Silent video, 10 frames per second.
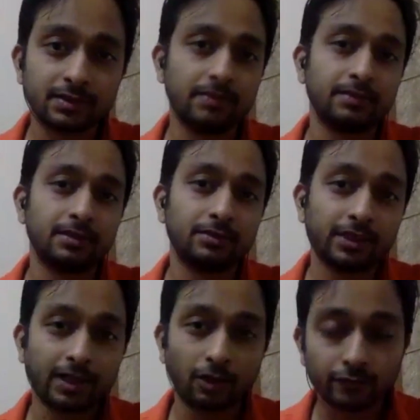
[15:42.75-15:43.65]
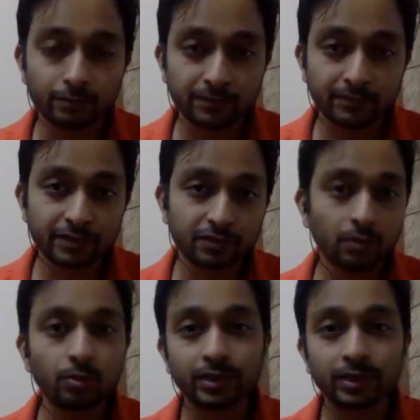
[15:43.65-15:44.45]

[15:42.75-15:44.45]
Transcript: and they can often be very slow.